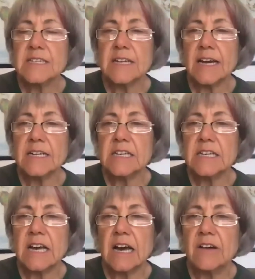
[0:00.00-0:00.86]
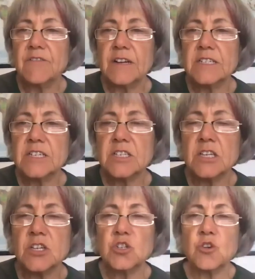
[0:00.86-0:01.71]
an idea of just
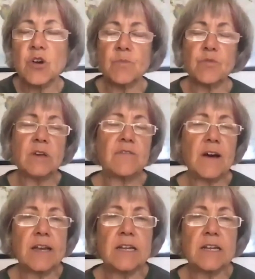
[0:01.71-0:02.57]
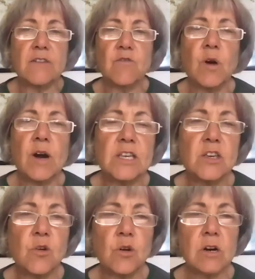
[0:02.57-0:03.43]
a short, brief idea of what
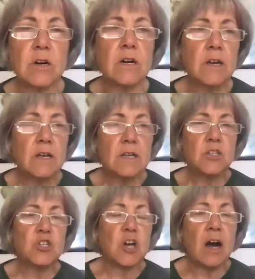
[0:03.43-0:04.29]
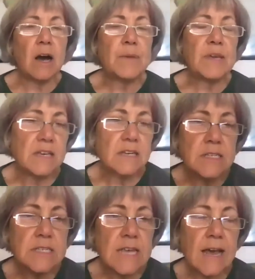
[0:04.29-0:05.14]
your job
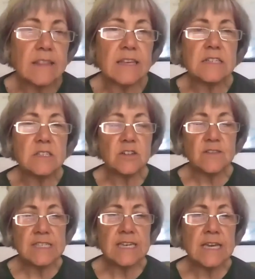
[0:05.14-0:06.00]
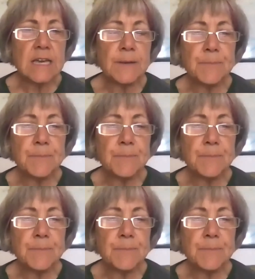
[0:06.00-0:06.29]
is at the Conservancy?